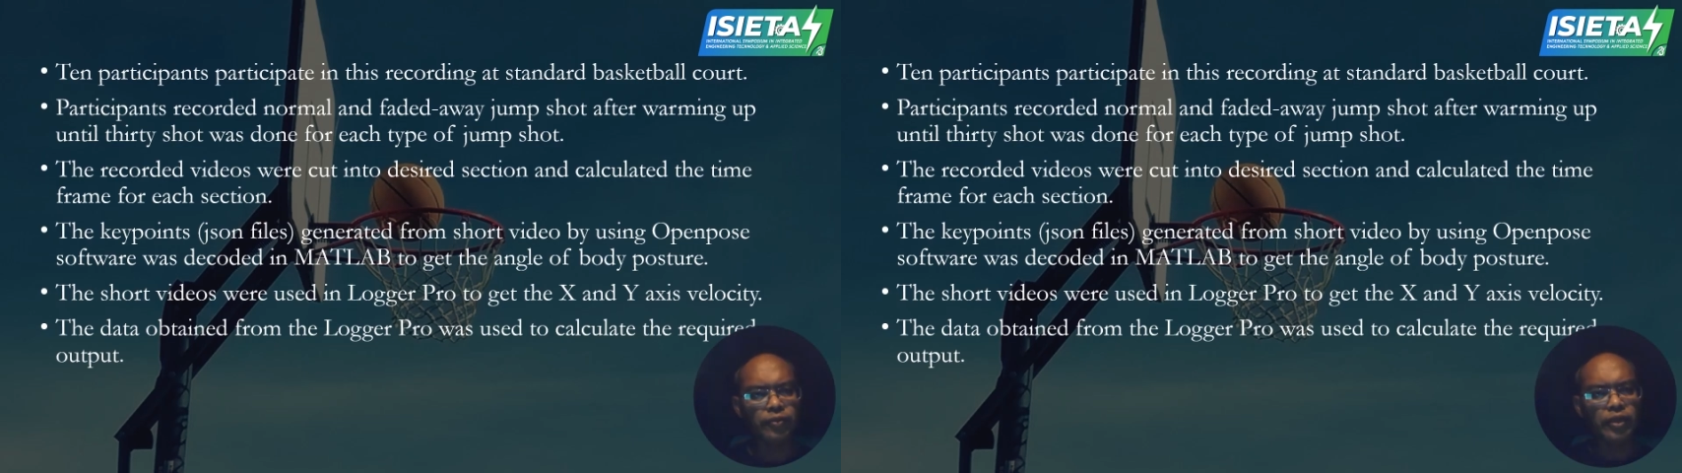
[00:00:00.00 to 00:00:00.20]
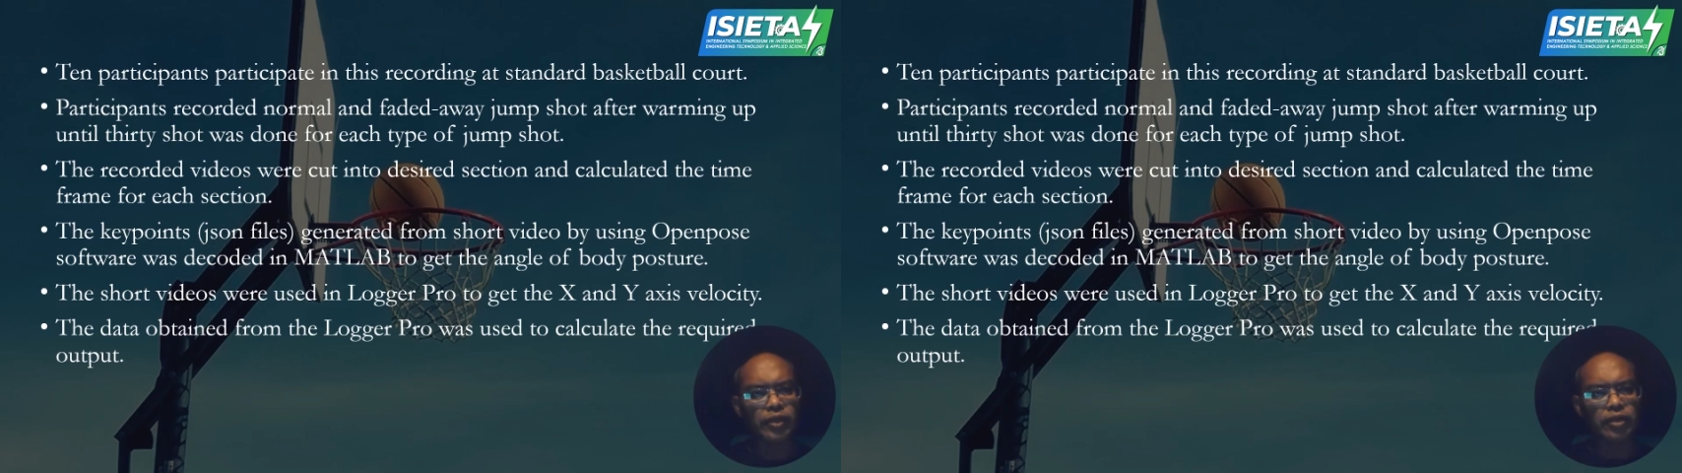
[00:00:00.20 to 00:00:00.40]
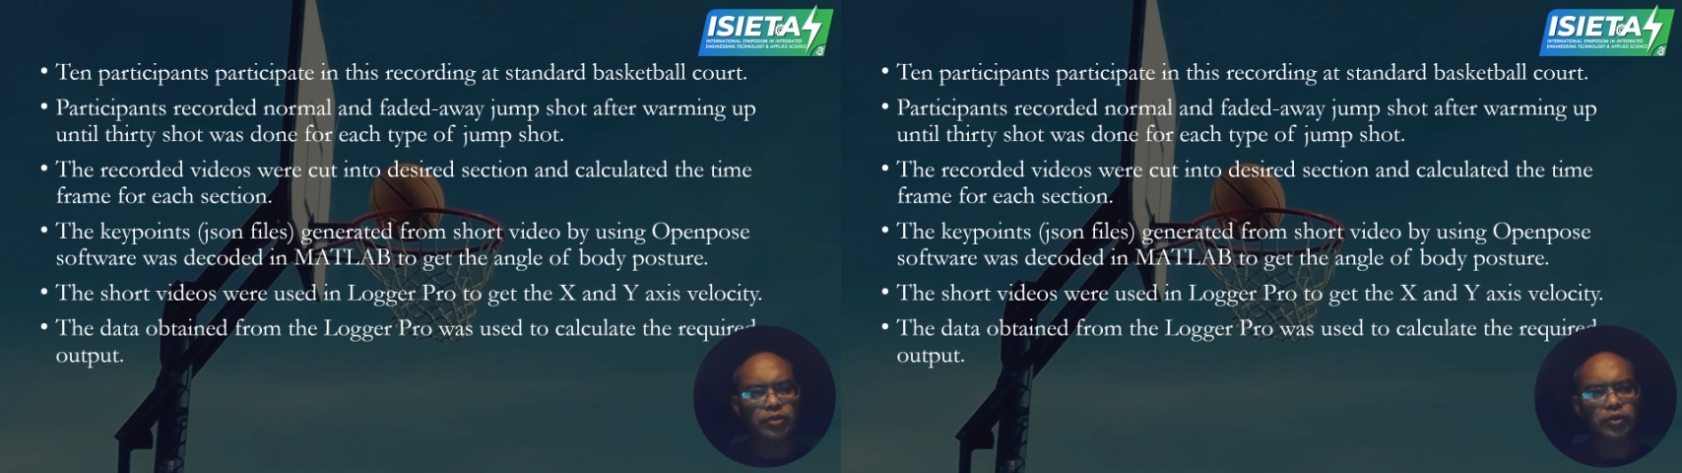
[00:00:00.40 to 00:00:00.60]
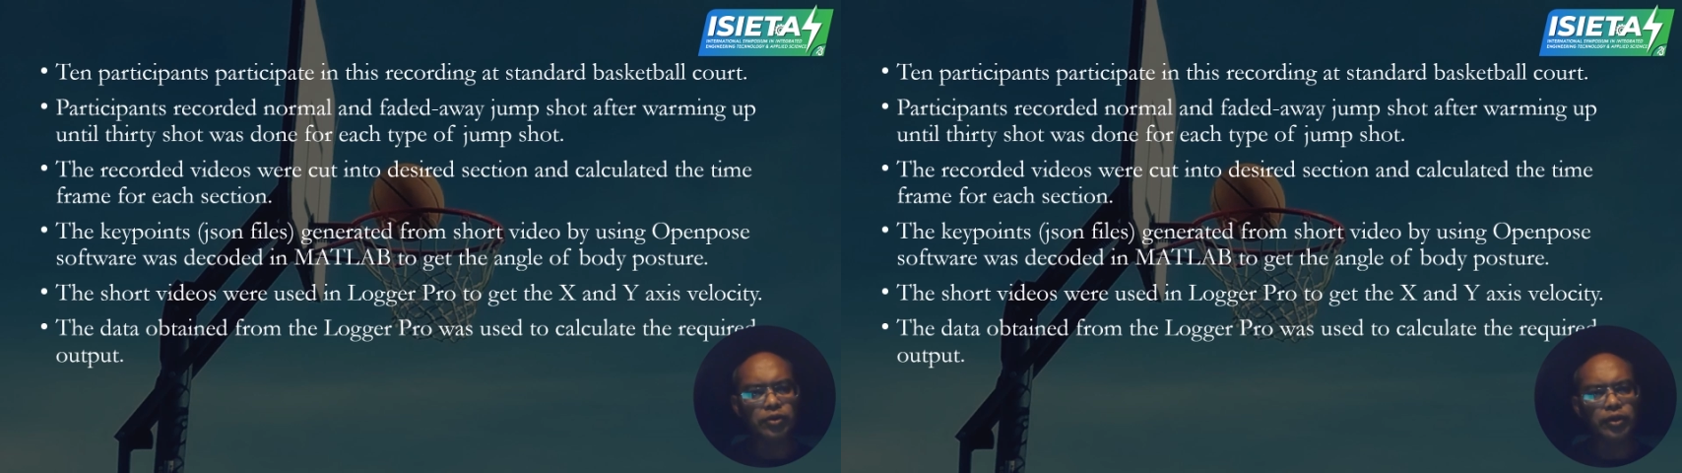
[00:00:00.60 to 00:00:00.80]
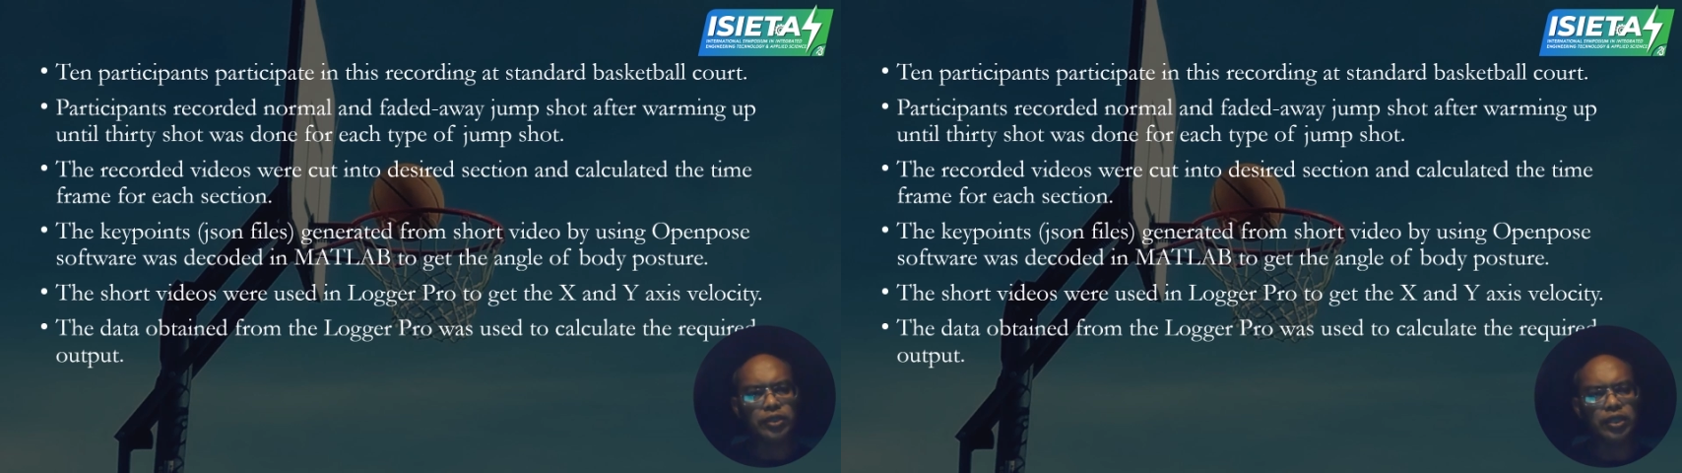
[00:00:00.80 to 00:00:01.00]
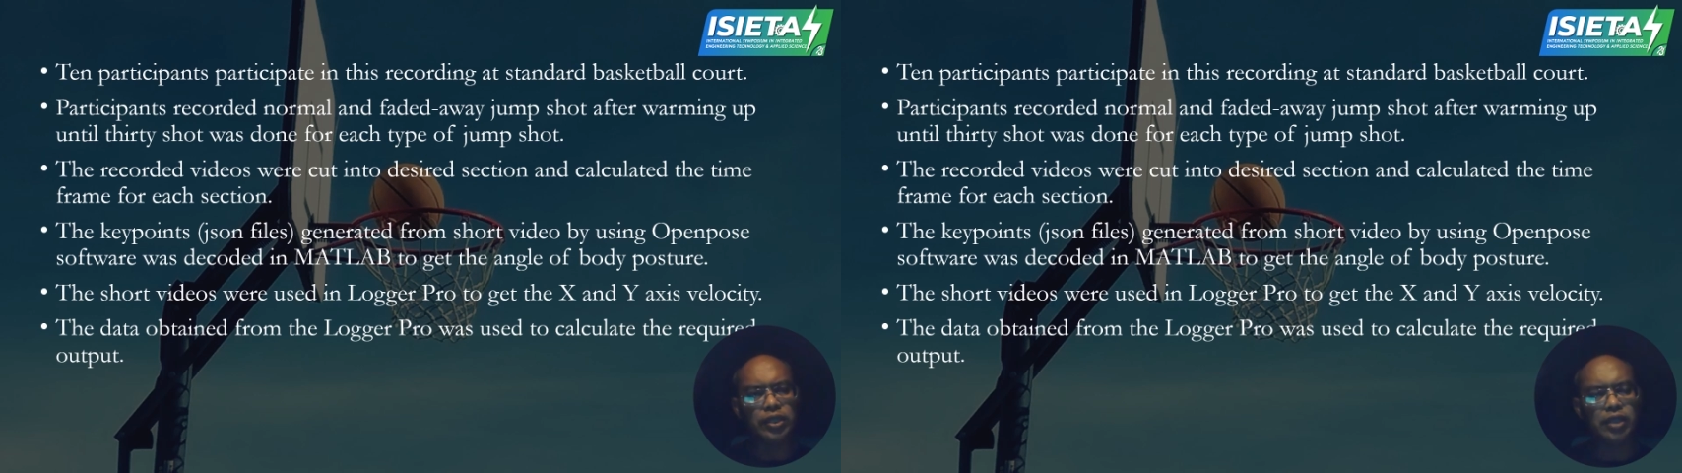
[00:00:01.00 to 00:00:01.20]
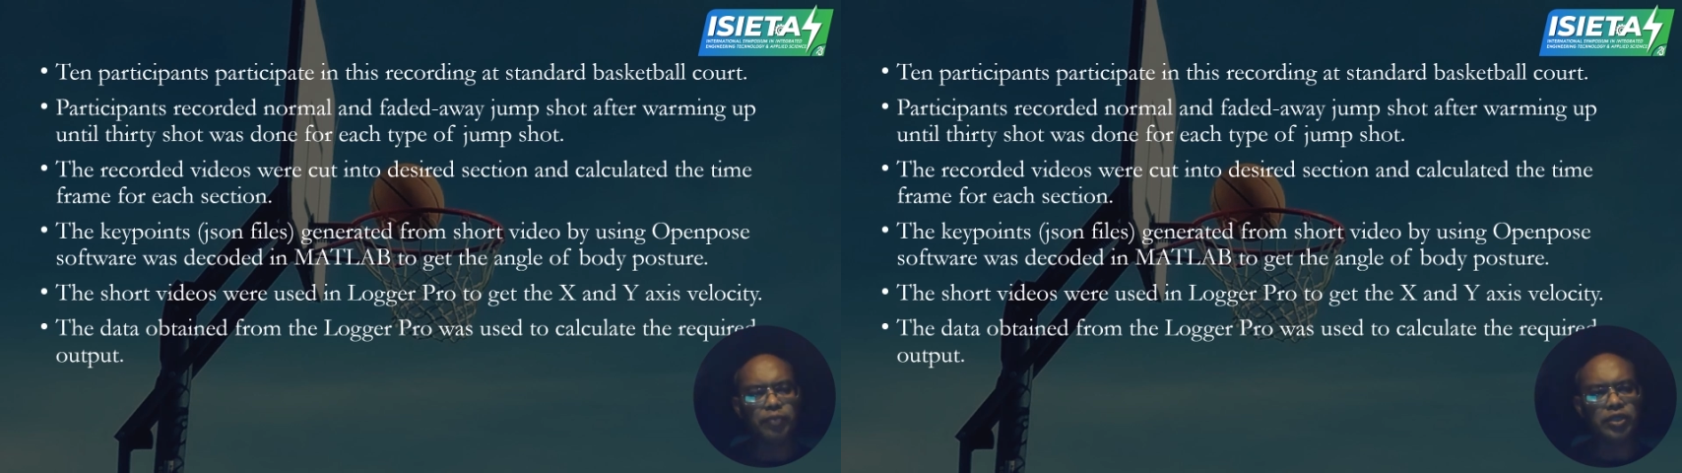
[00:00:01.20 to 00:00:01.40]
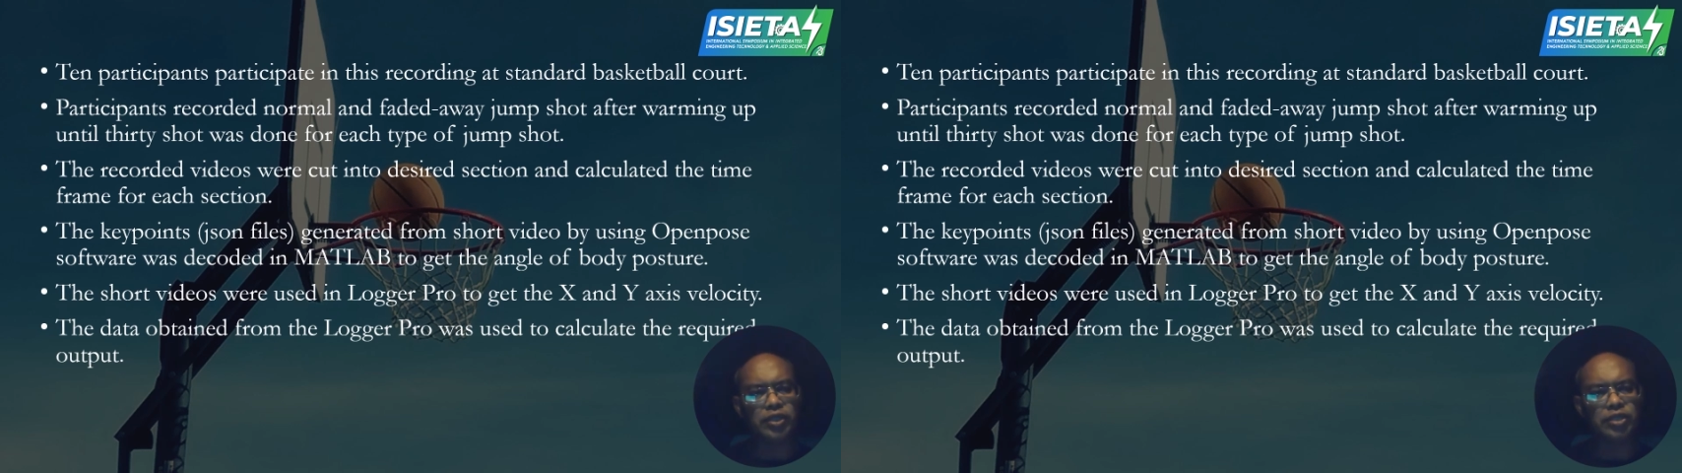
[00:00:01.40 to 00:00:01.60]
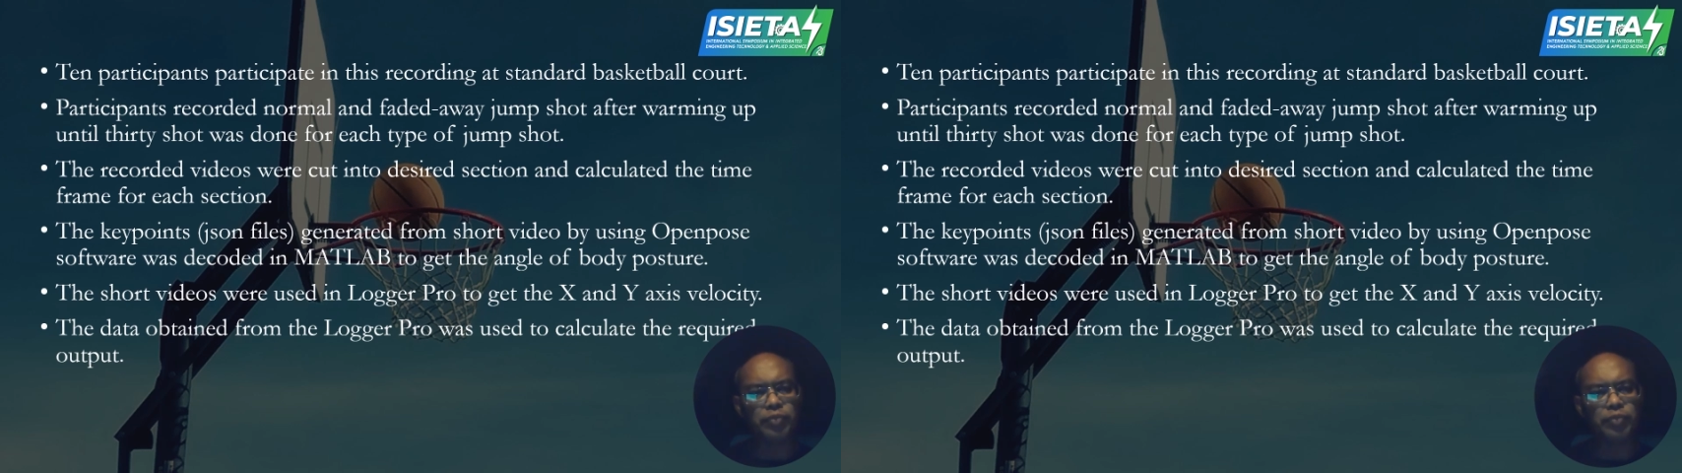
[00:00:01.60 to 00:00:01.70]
So actually 10 participants